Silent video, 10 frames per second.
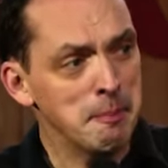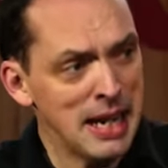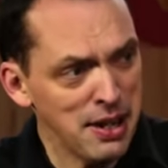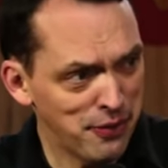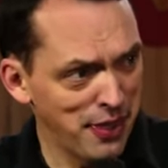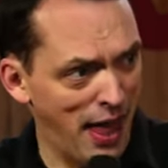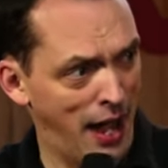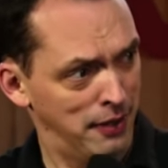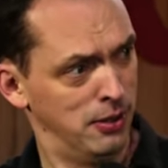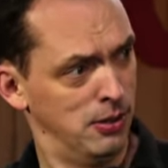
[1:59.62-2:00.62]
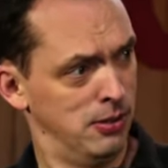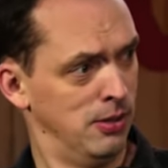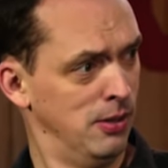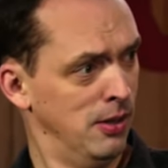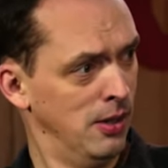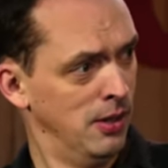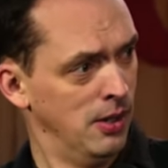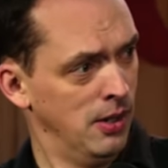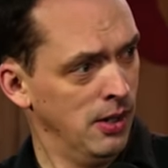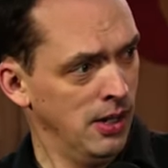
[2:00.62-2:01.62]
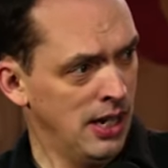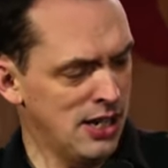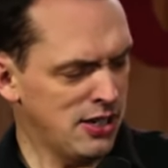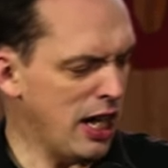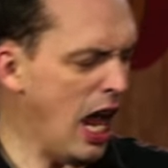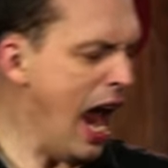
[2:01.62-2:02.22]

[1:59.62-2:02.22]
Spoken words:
at me for that. He's like,